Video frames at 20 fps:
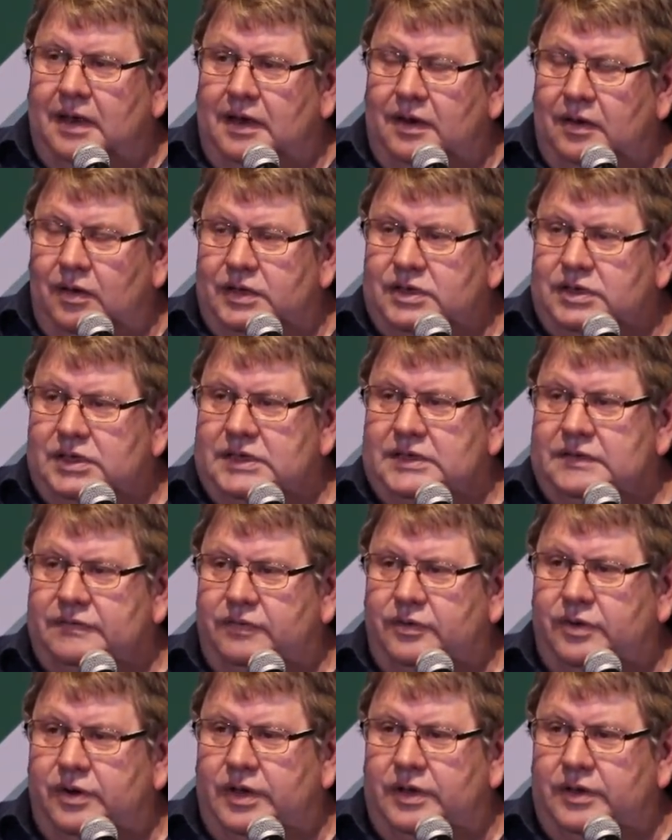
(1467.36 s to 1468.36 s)
not
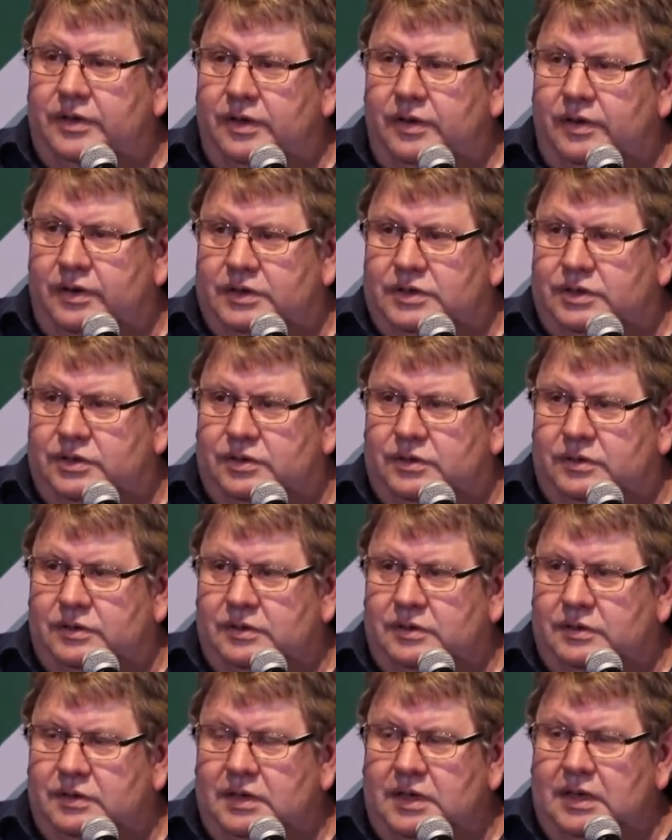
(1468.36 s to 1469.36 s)
just for a year or 2,
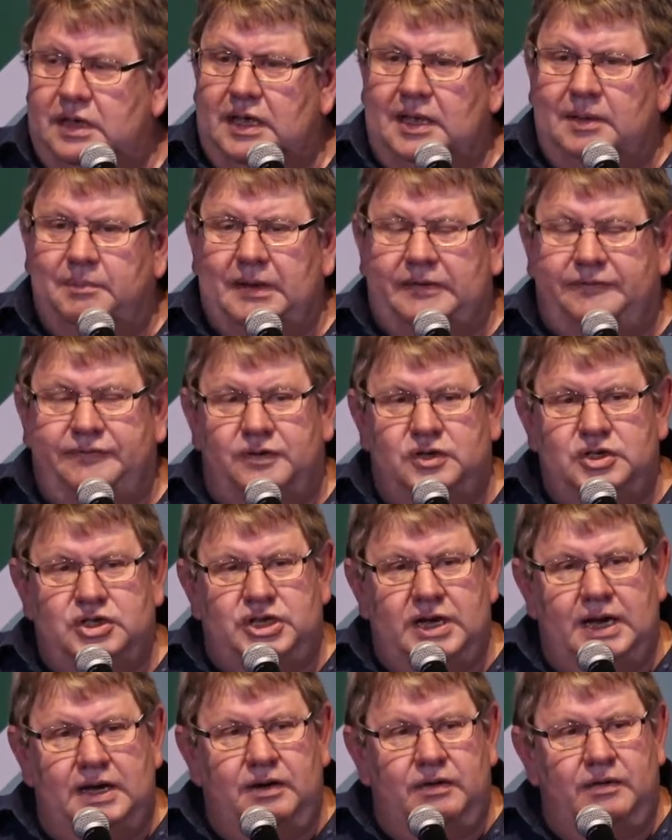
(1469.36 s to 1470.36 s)
but for
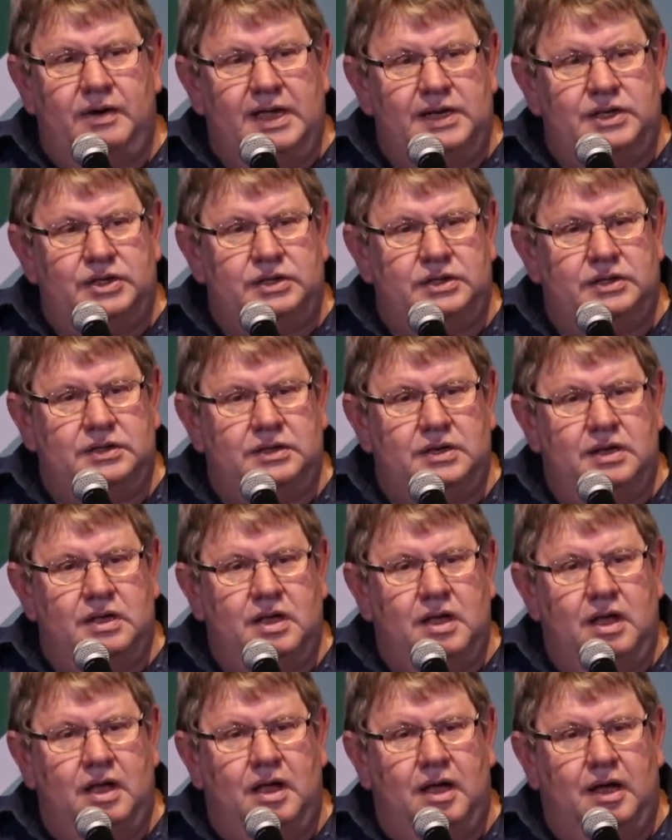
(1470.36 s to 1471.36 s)
generation
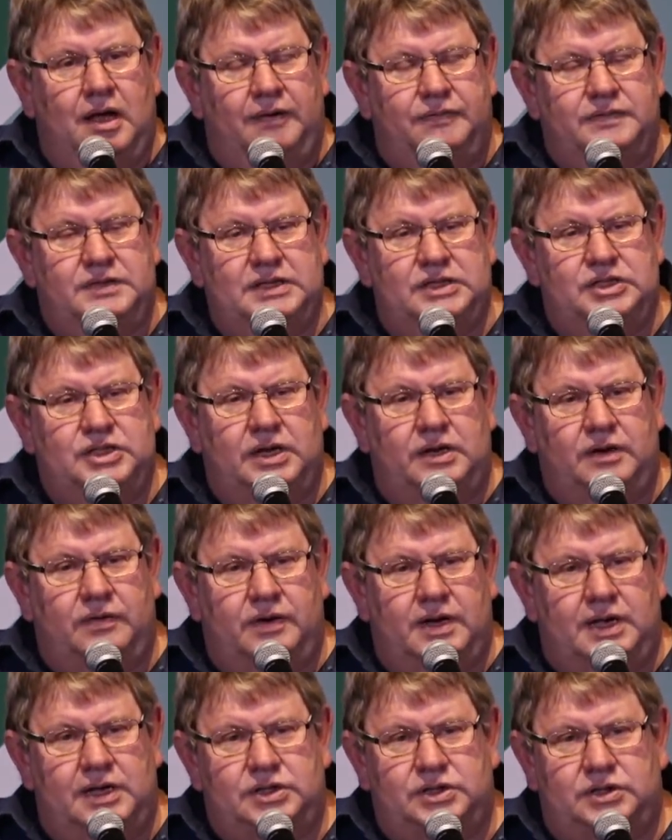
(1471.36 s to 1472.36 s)
after
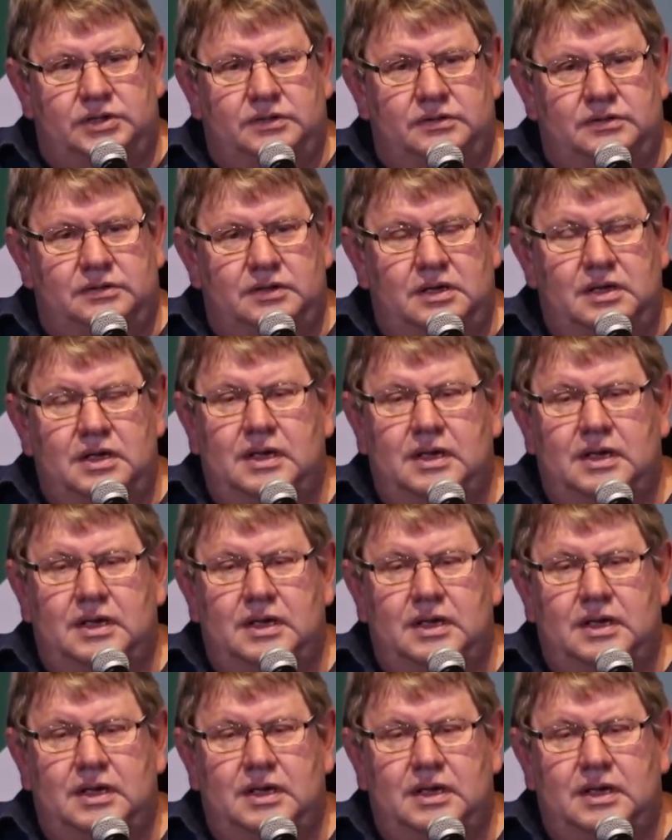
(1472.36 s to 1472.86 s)
generation.